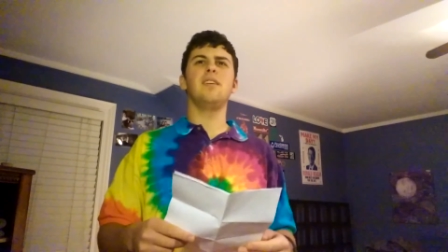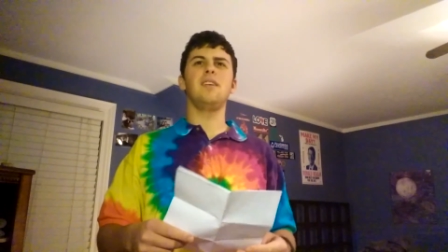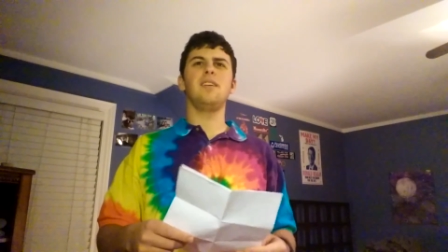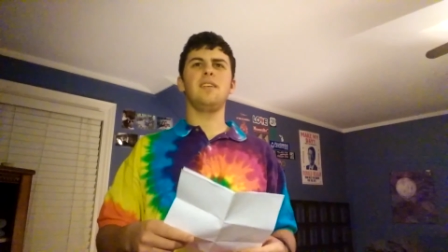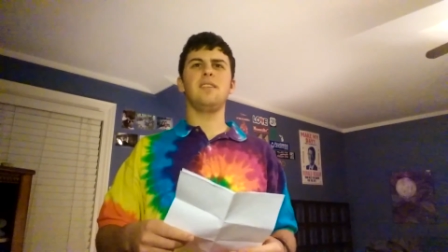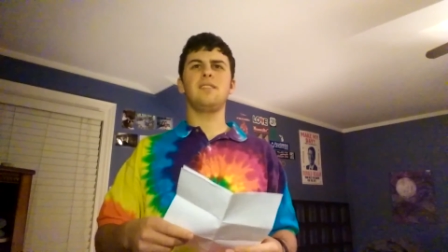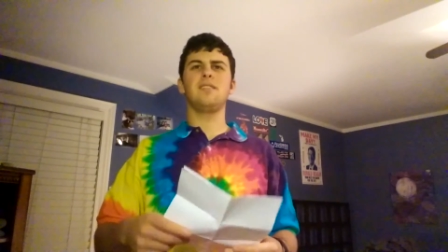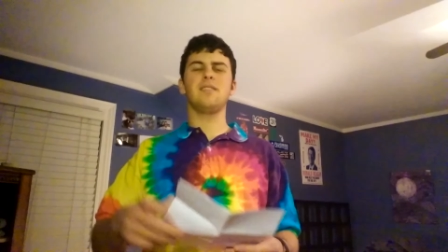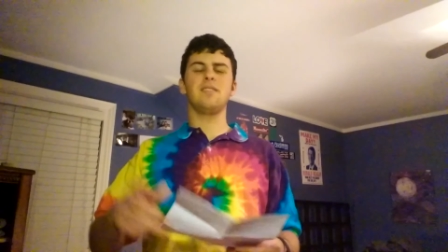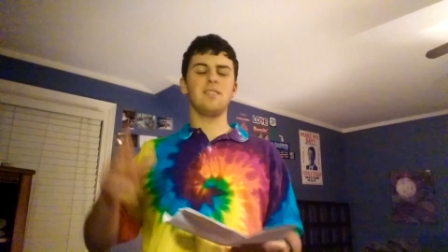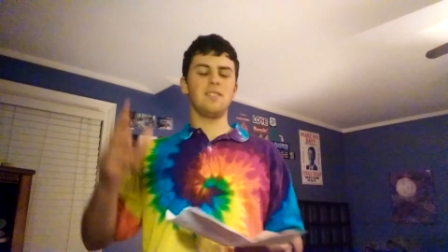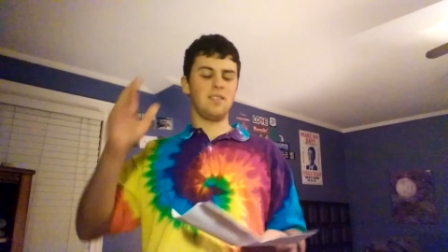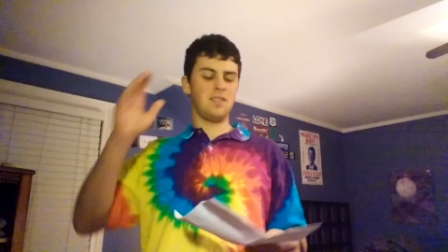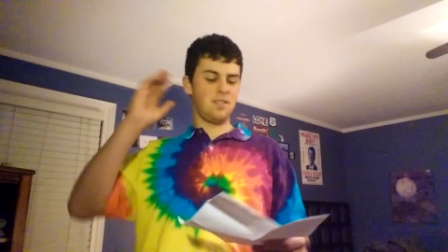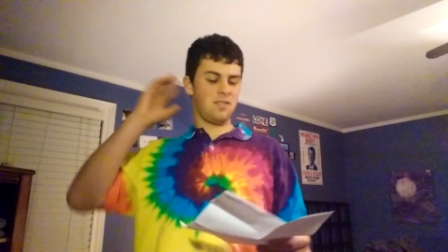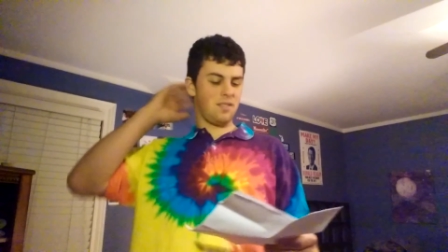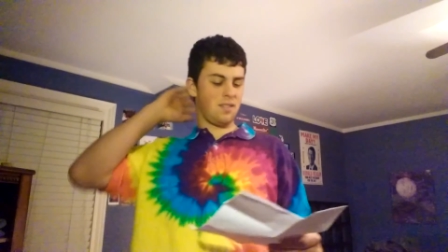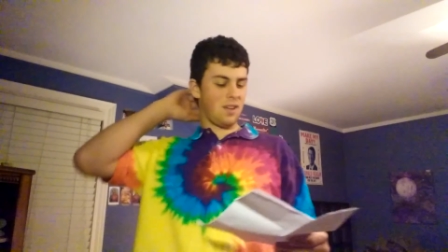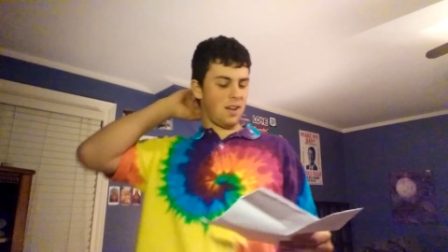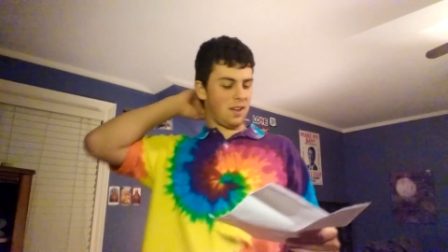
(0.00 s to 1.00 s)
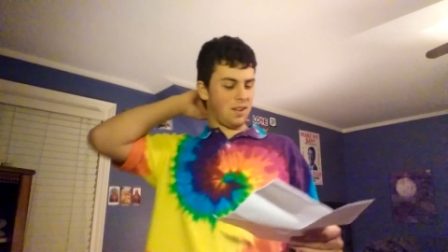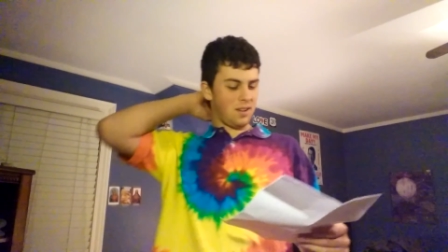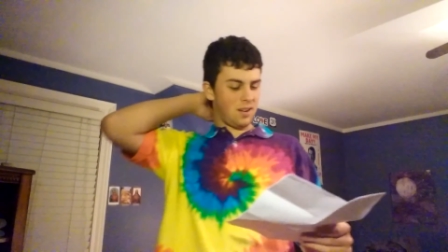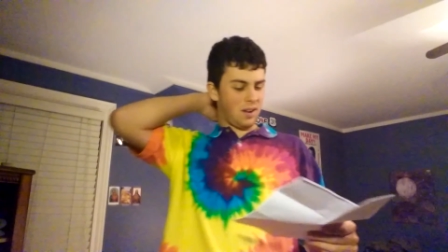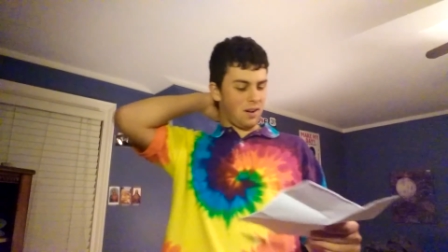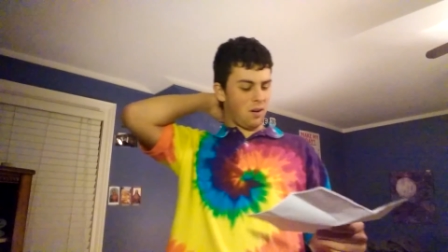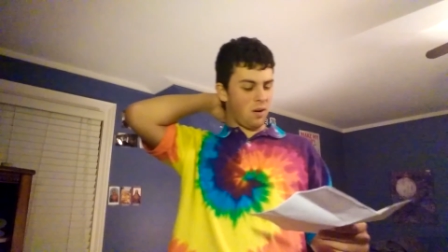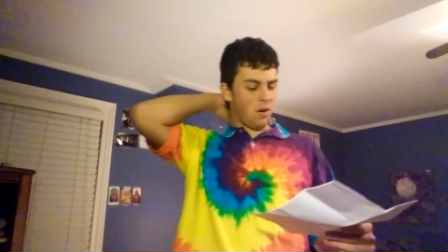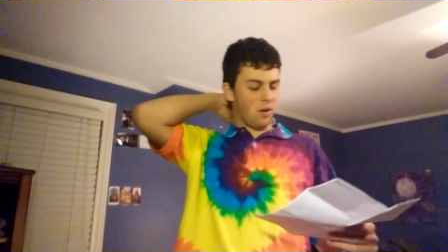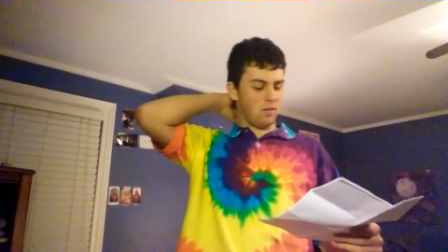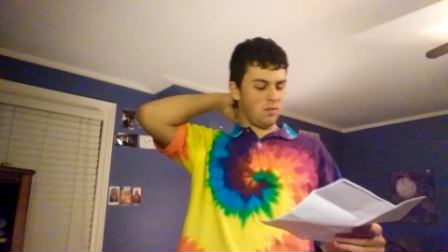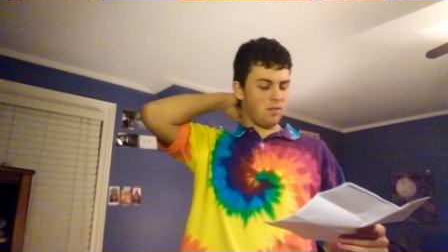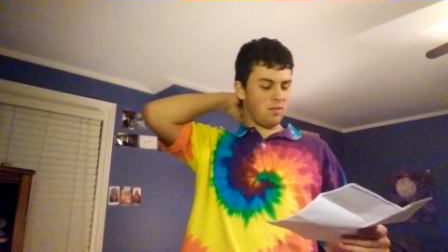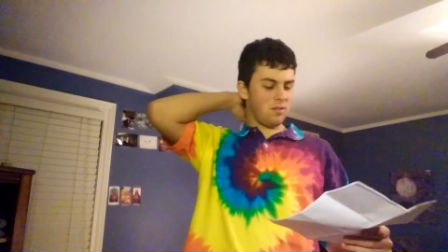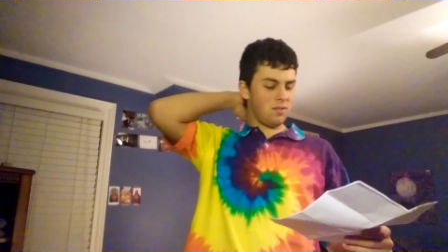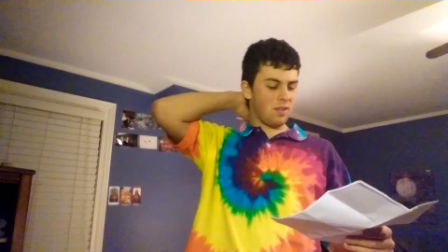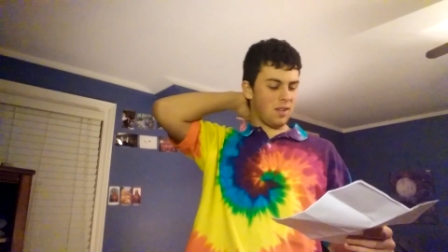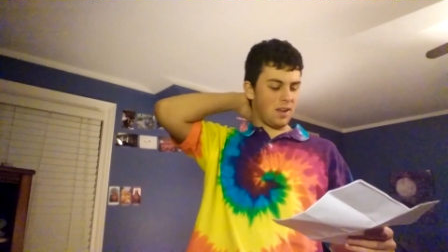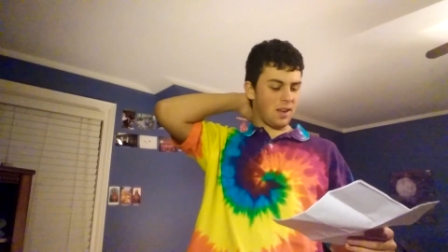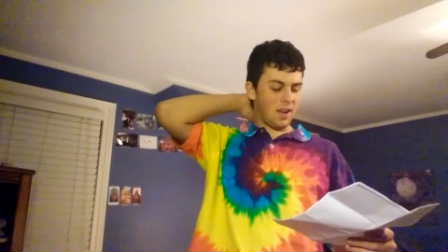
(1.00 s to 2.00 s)
It's, it's I don't know,
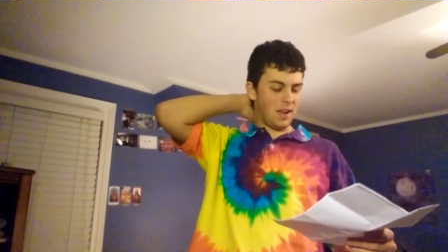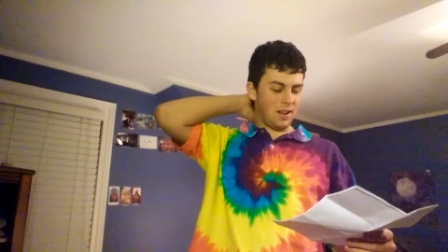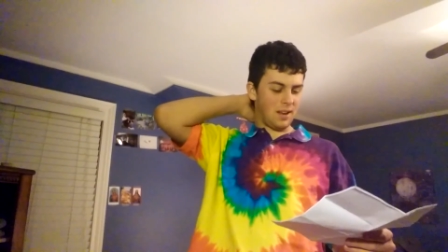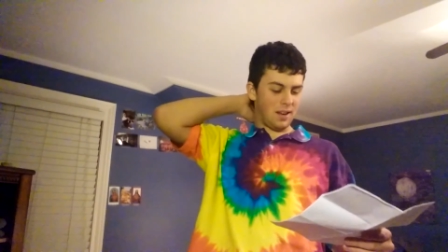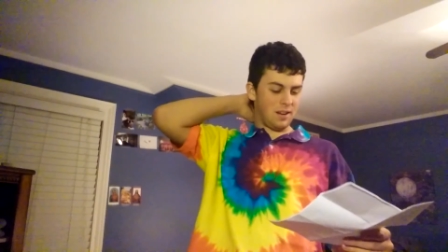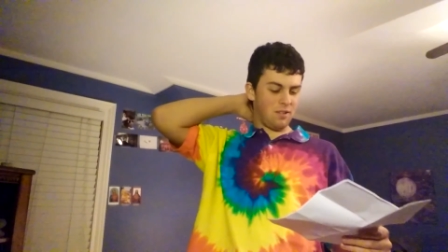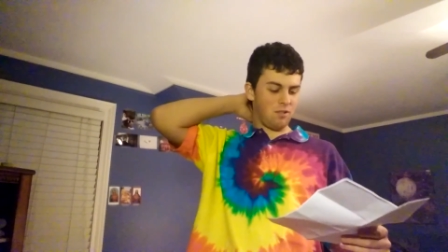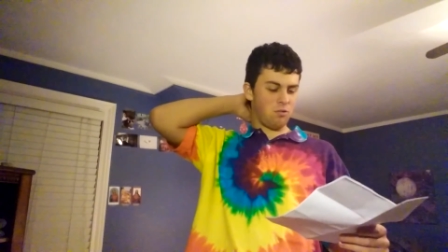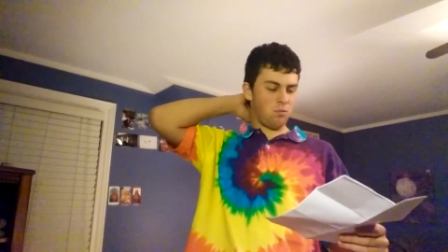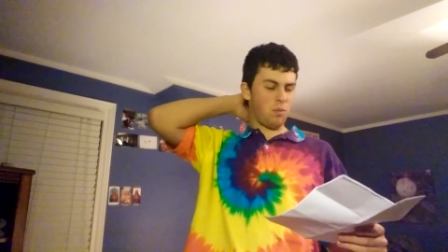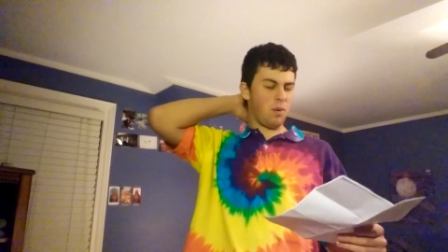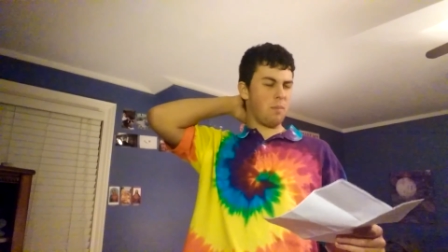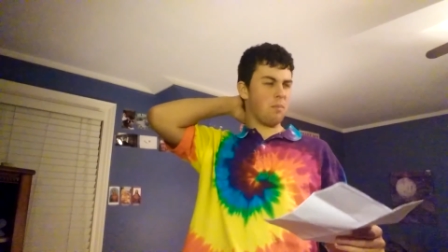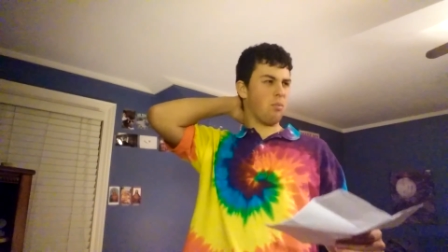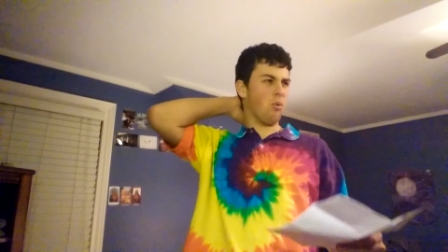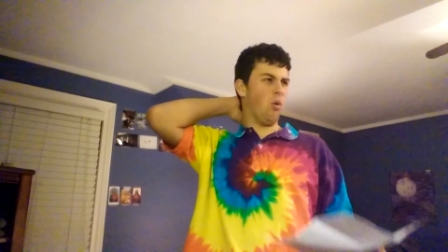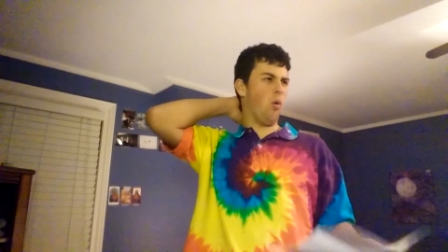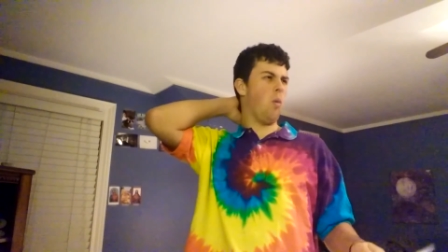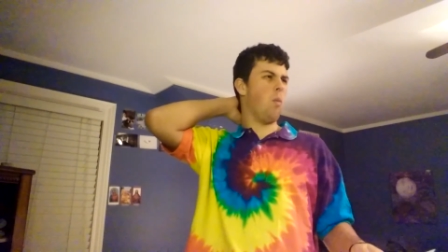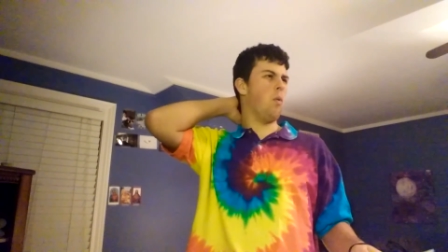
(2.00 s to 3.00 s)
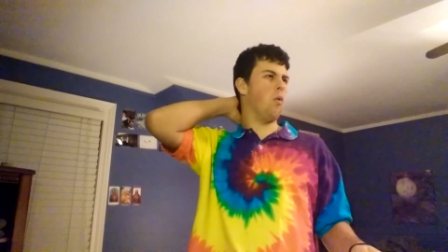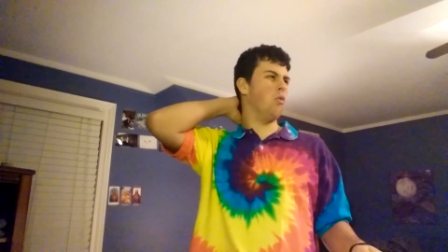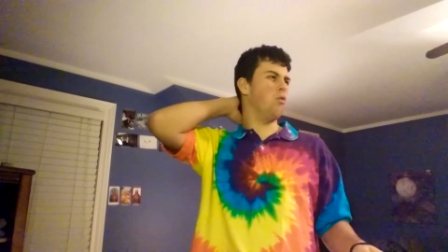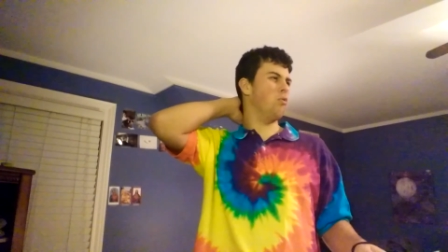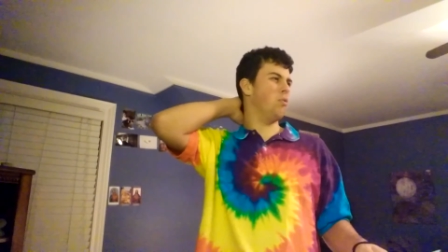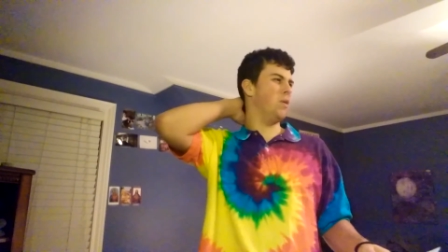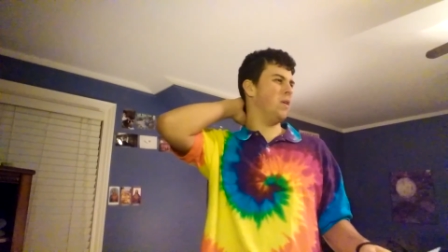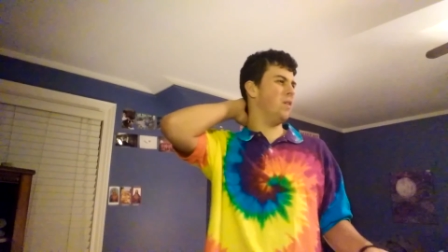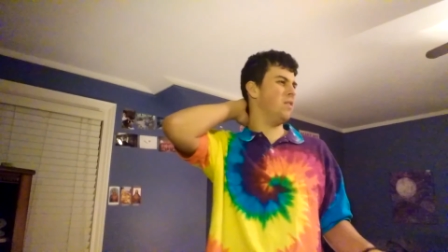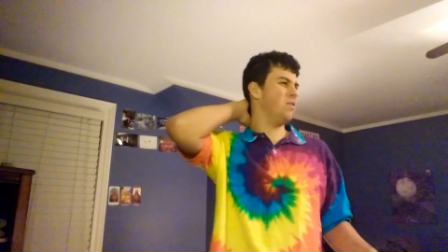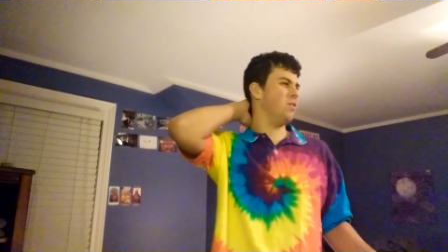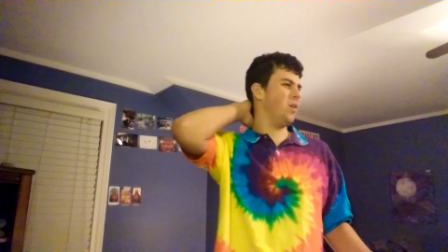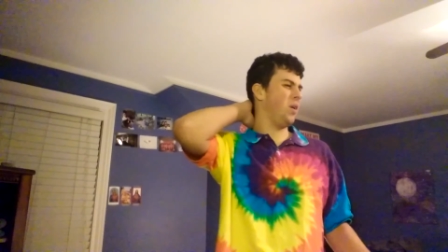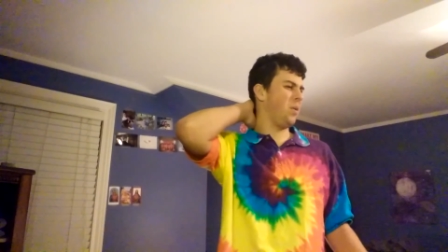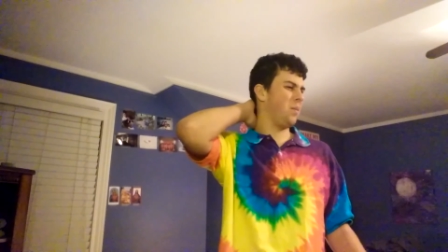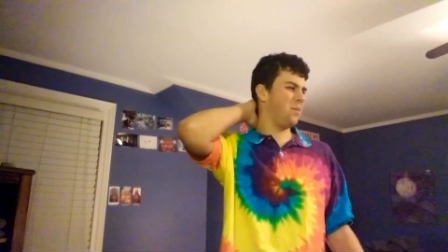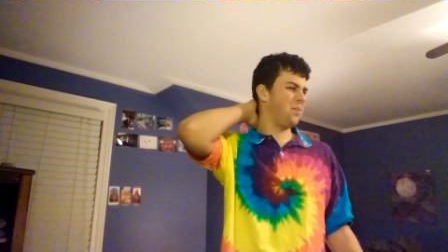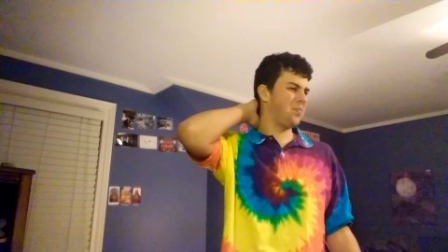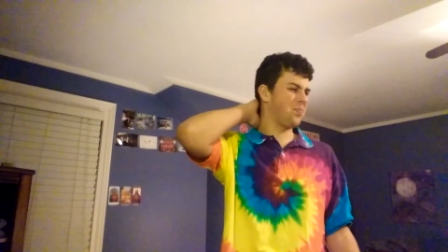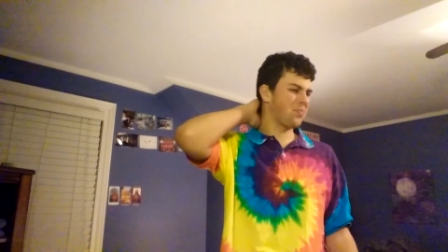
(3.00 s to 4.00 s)
just like I, I just want promos where it's like